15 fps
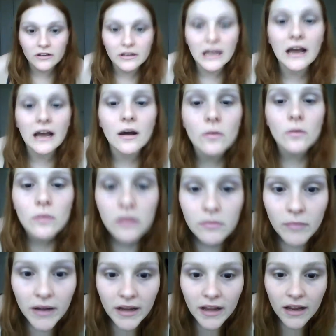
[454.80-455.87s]
now
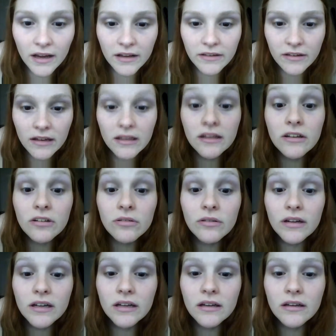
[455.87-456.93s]
my eyes are
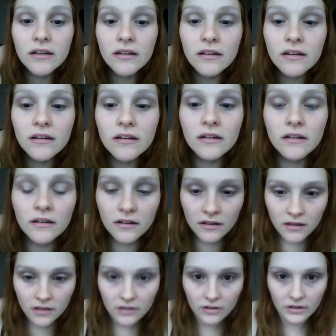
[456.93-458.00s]
glittery.
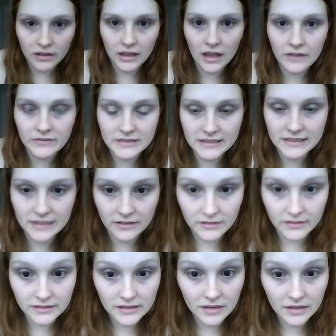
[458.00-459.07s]
I can't even see it on
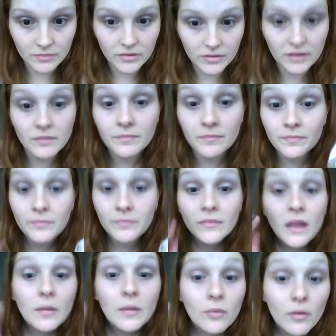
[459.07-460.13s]
this camera.
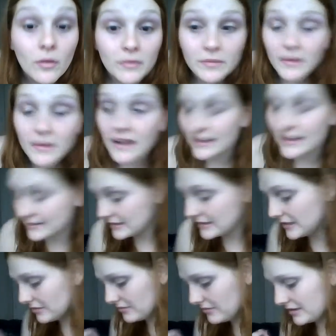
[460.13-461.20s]
I promise my eyes are
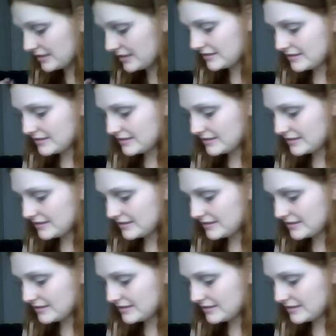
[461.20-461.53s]
glittery.